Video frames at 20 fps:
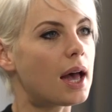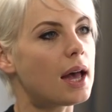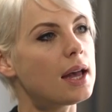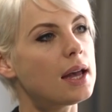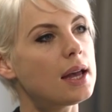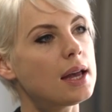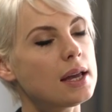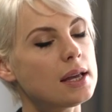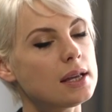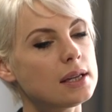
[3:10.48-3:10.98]

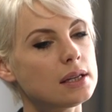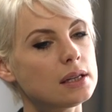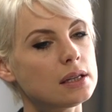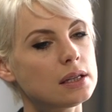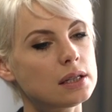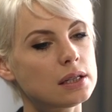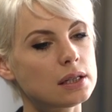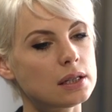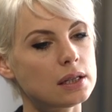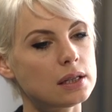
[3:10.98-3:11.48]

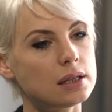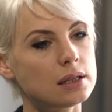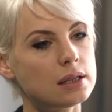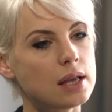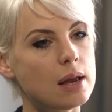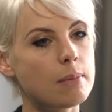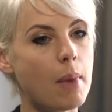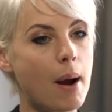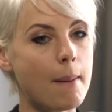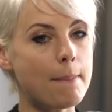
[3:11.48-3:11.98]
And
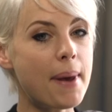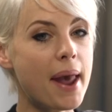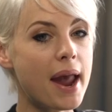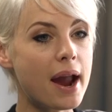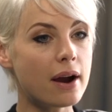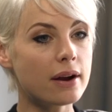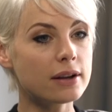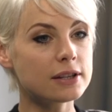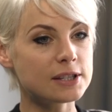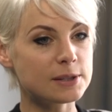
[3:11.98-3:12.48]
then my
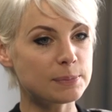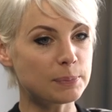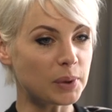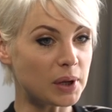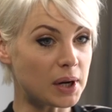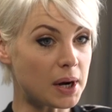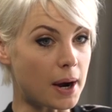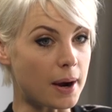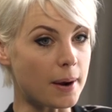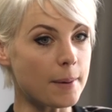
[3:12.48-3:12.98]
parents
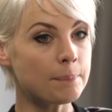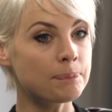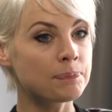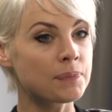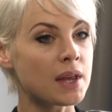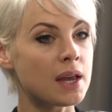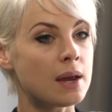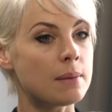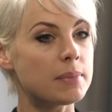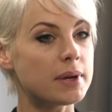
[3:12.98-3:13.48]
split up
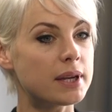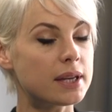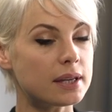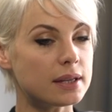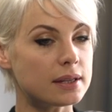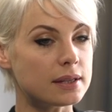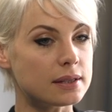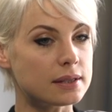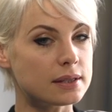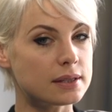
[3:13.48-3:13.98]

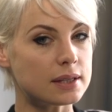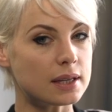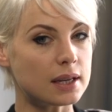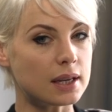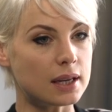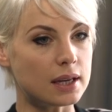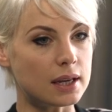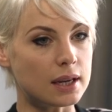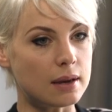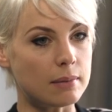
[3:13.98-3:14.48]
because
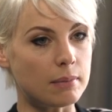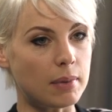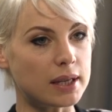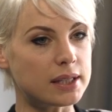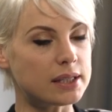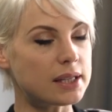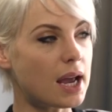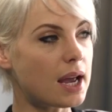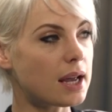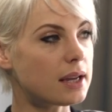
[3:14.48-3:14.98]
my
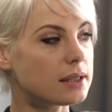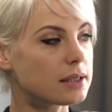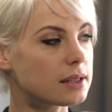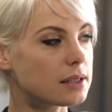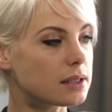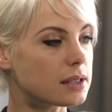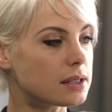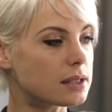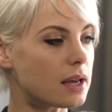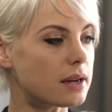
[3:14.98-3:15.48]
dad
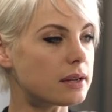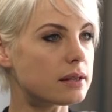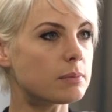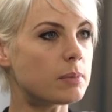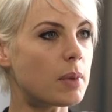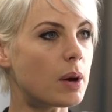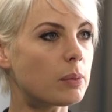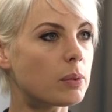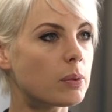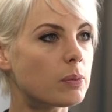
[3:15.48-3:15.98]
decided that
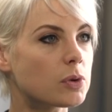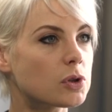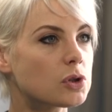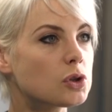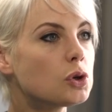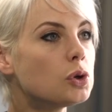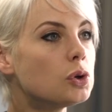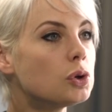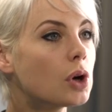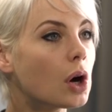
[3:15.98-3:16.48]
Melbourne was
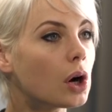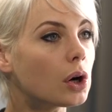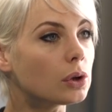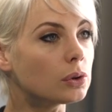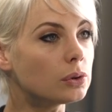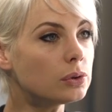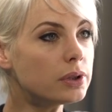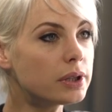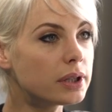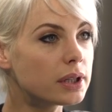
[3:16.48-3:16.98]
too
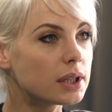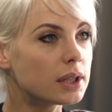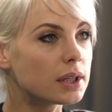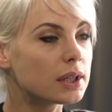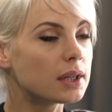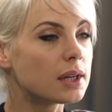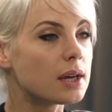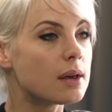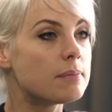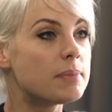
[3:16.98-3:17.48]
cold.
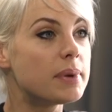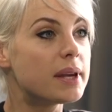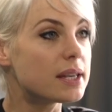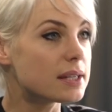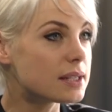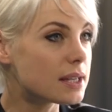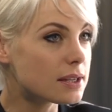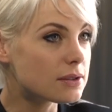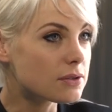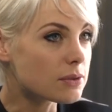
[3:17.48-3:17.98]

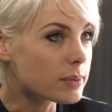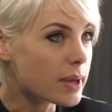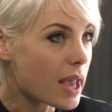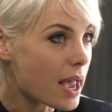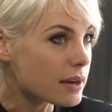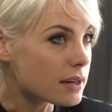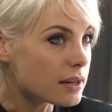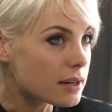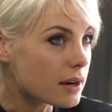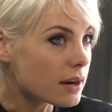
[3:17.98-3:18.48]
Because he's from
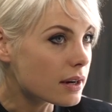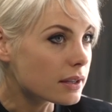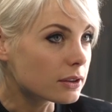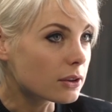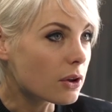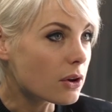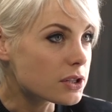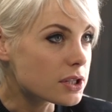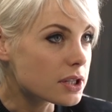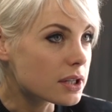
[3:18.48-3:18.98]
Canada
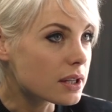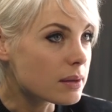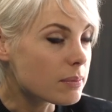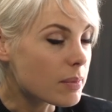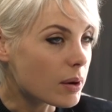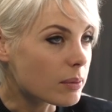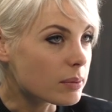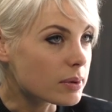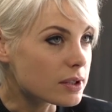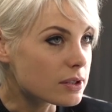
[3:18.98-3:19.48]
and logically
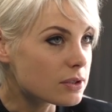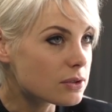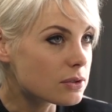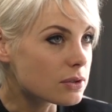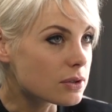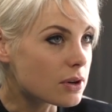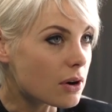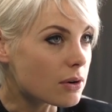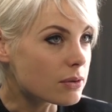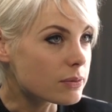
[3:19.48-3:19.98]
Melbourne is
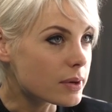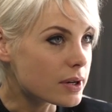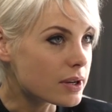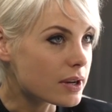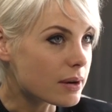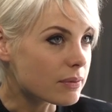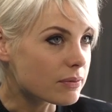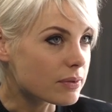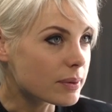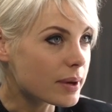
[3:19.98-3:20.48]
too cold when you
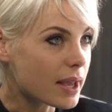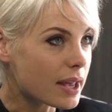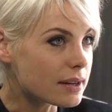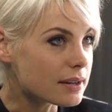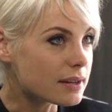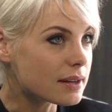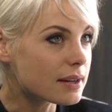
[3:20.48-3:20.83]
come from Canada.